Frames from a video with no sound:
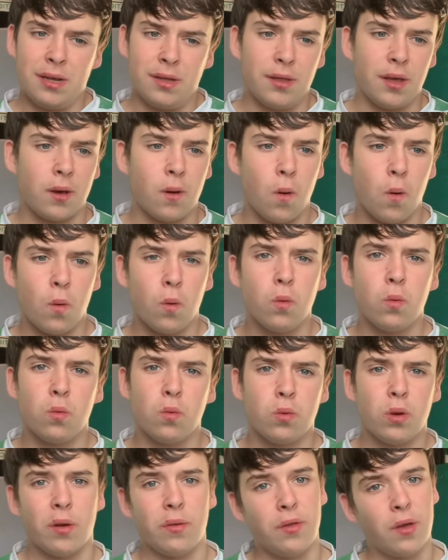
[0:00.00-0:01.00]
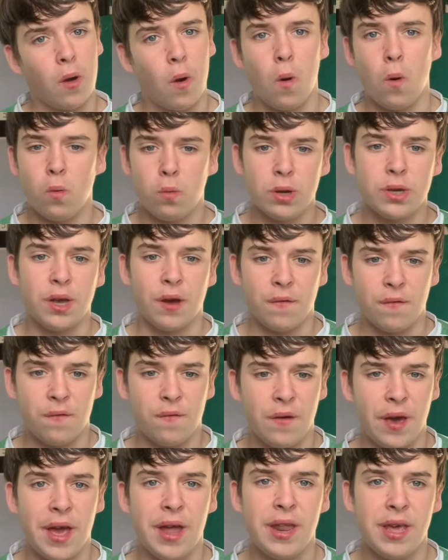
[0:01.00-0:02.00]
The goal was a
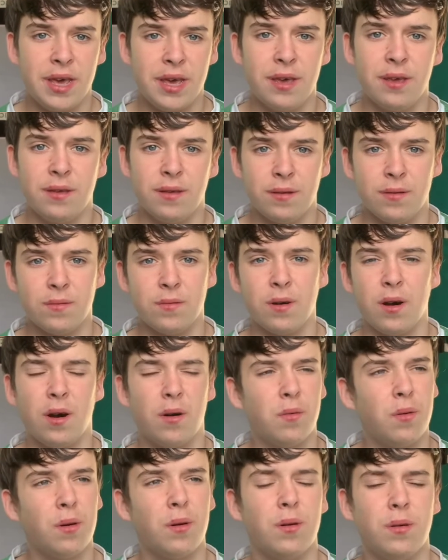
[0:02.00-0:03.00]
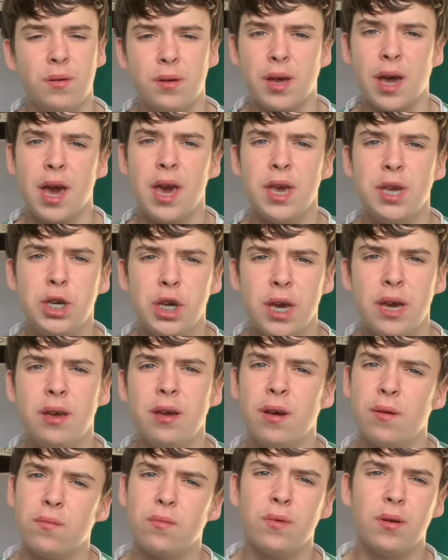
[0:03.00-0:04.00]
very, cagey.
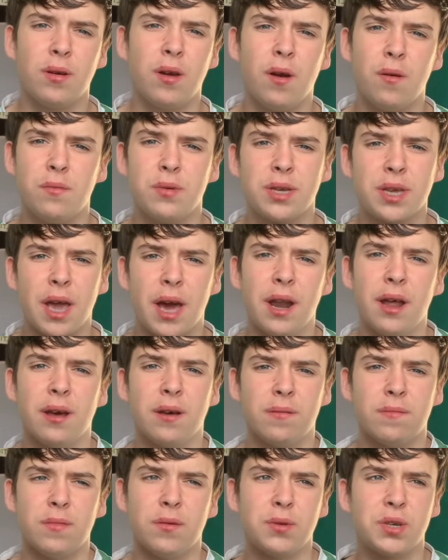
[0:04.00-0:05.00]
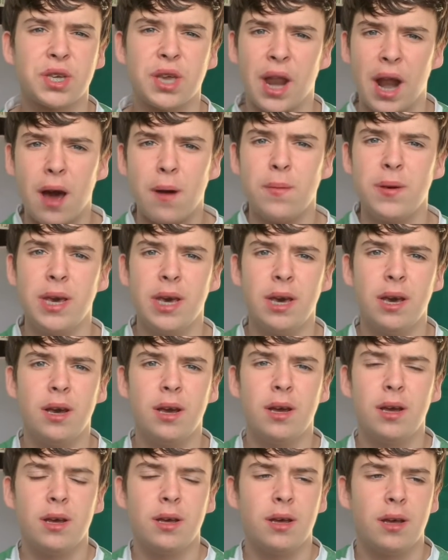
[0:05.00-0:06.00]
It was kind of, it was scrappy.
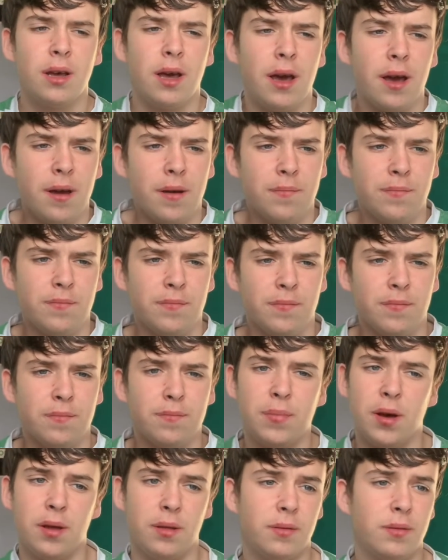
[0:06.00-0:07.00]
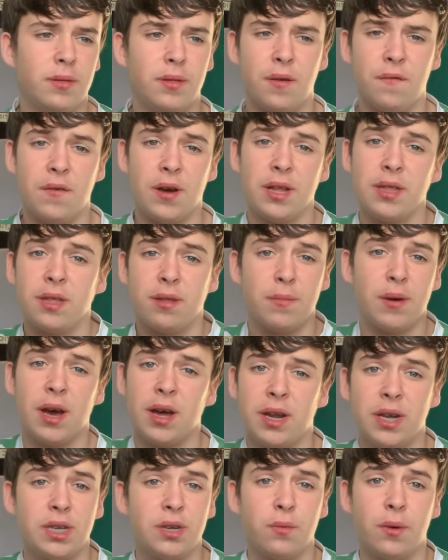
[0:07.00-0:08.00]
But the fact of the
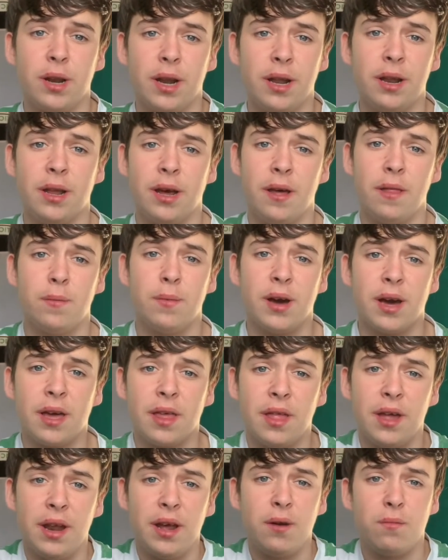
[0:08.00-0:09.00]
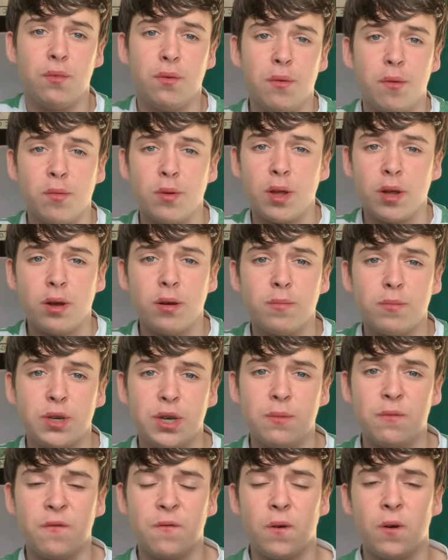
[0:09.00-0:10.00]
matter is it went in and hit the back of the net. We went one up,
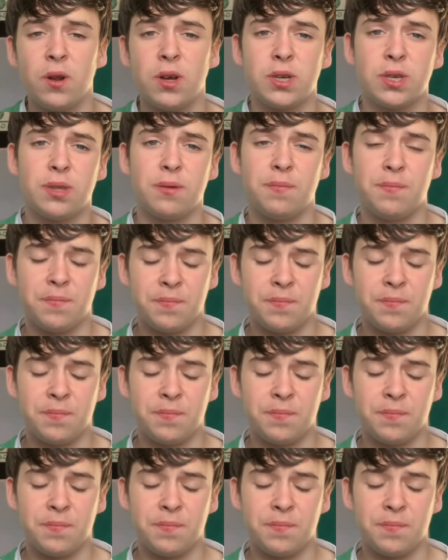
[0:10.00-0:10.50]
James Forrest.